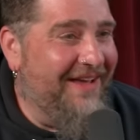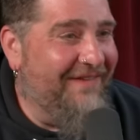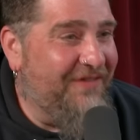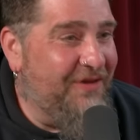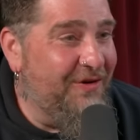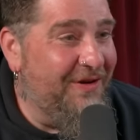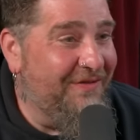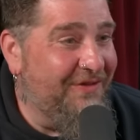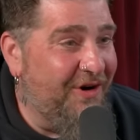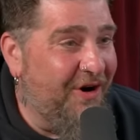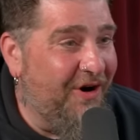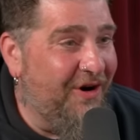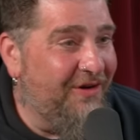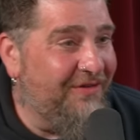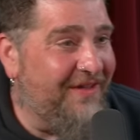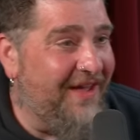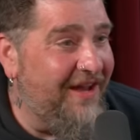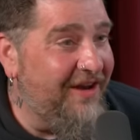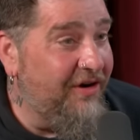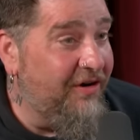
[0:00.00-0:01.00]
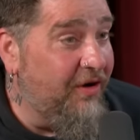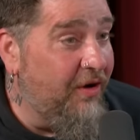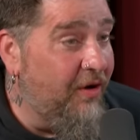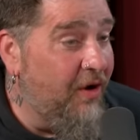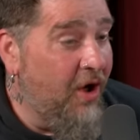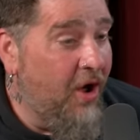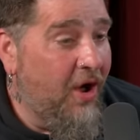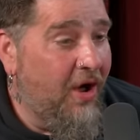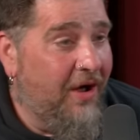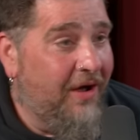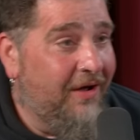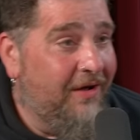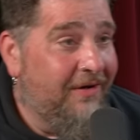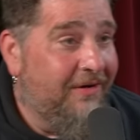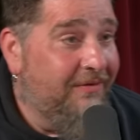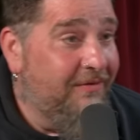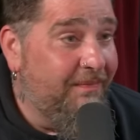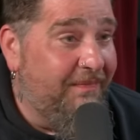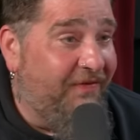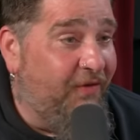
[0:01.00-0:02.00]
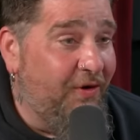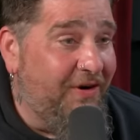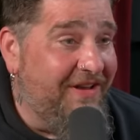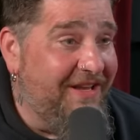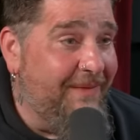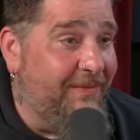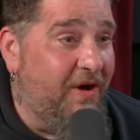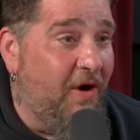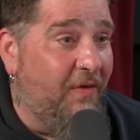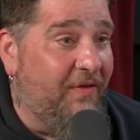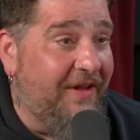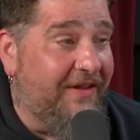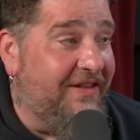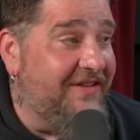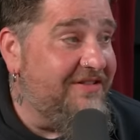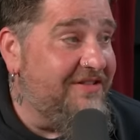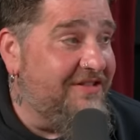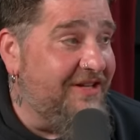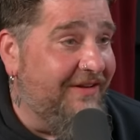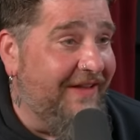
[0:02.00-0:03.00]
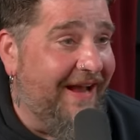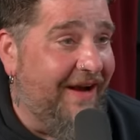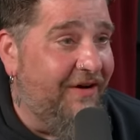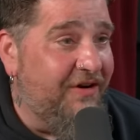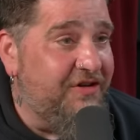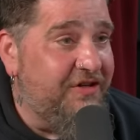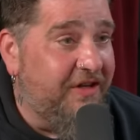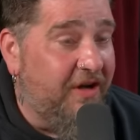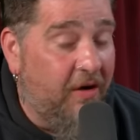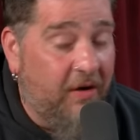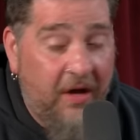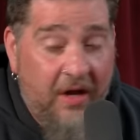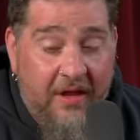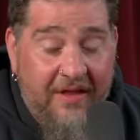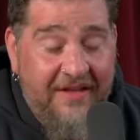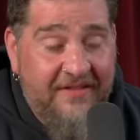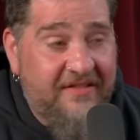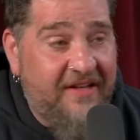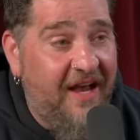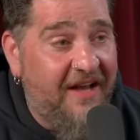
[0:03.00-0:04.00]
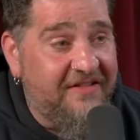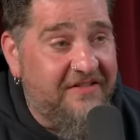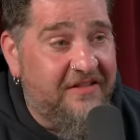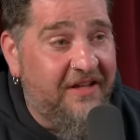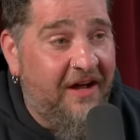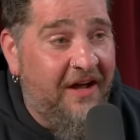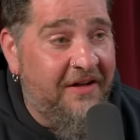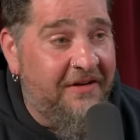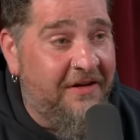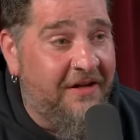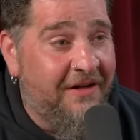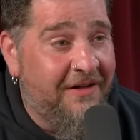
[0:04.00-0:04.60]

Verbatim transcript: If you even heard that, you're like, before you keep going, like, this is hilarious, you go, this guy's done.